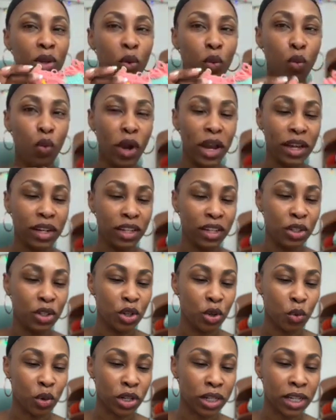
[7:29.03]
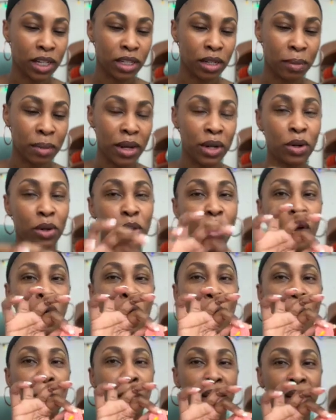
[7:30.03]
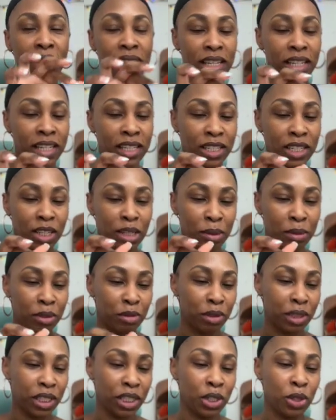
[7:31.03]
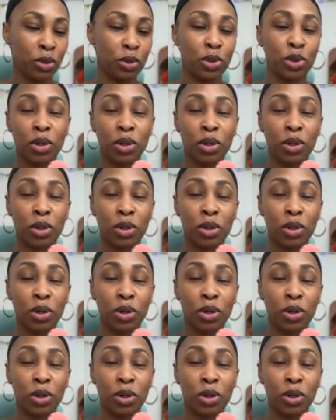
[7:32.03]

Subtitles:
when you're working the petal, but I think it's going to be really cute.